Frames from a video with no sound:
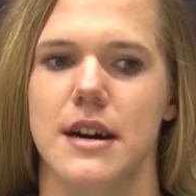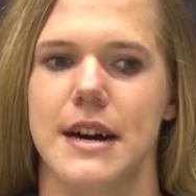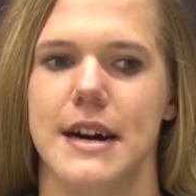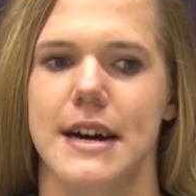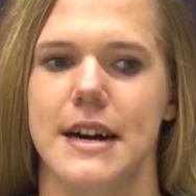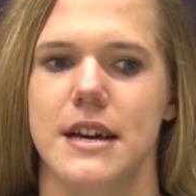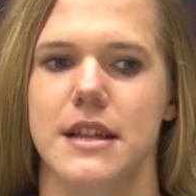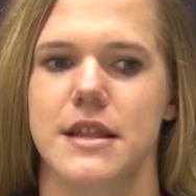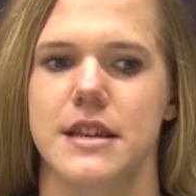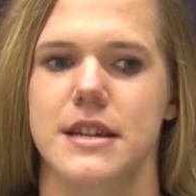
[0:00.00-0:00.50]

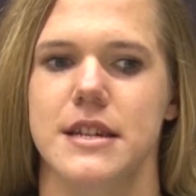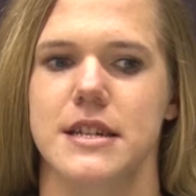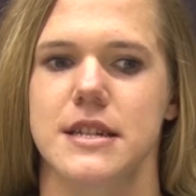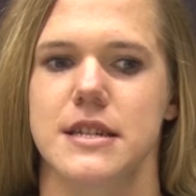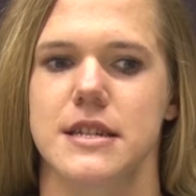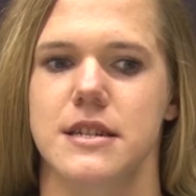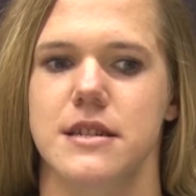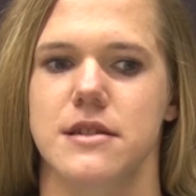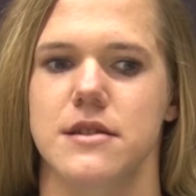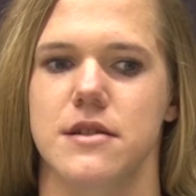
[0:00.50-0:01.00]
I think
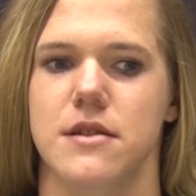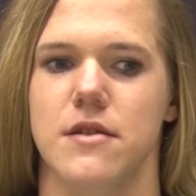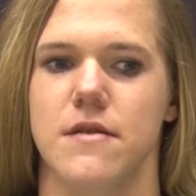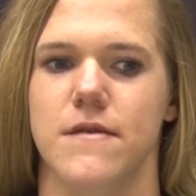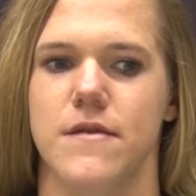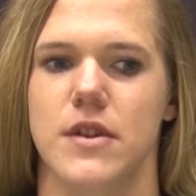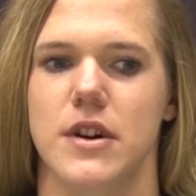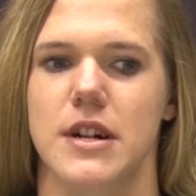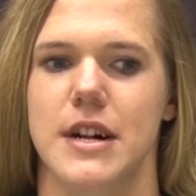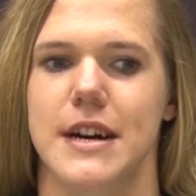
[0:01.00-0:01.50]

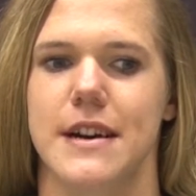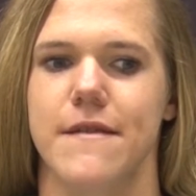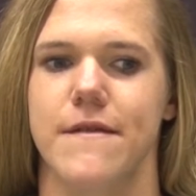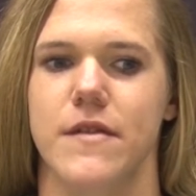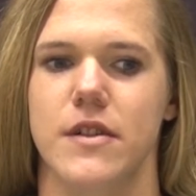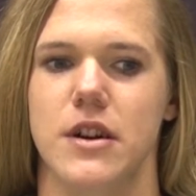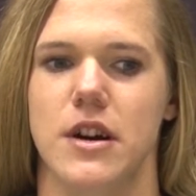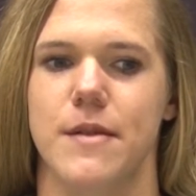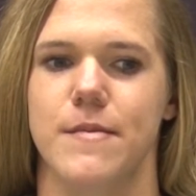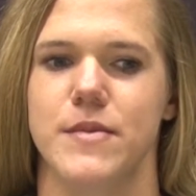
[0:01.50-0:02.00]
overall I've
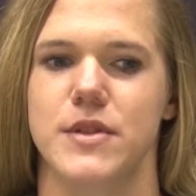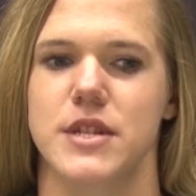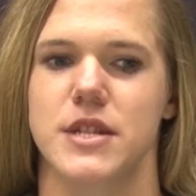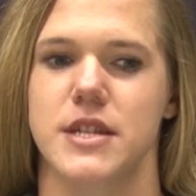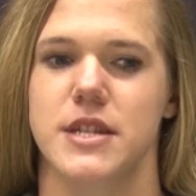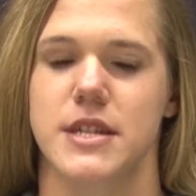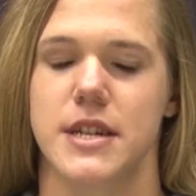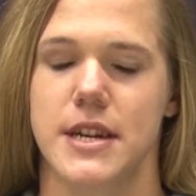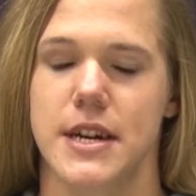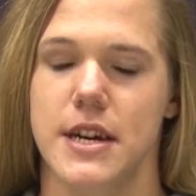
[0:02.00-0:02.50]
accomplished
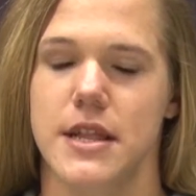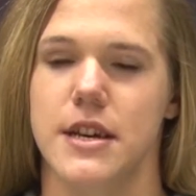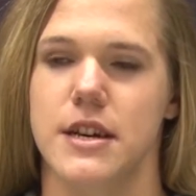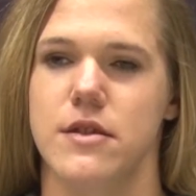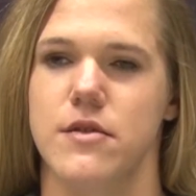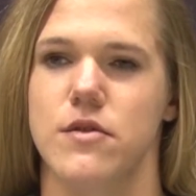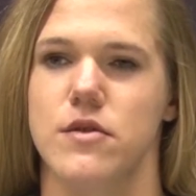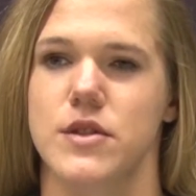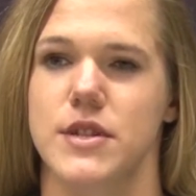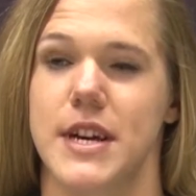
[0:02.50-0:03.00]
the
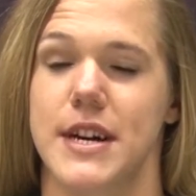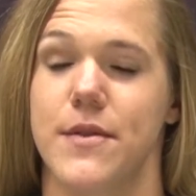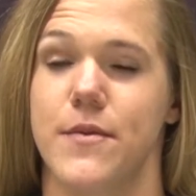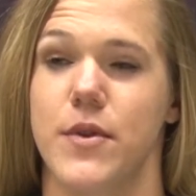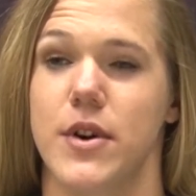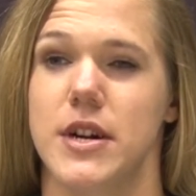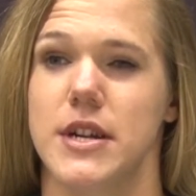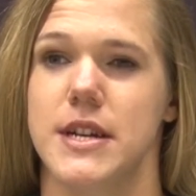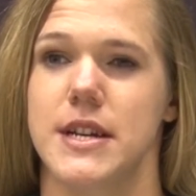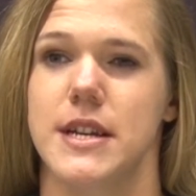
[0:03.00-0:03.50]
goals I
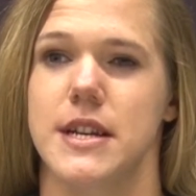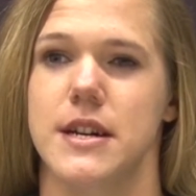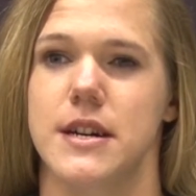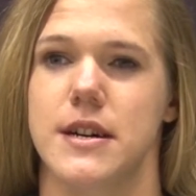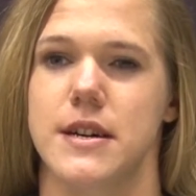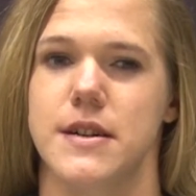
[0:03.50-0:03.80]
wanted.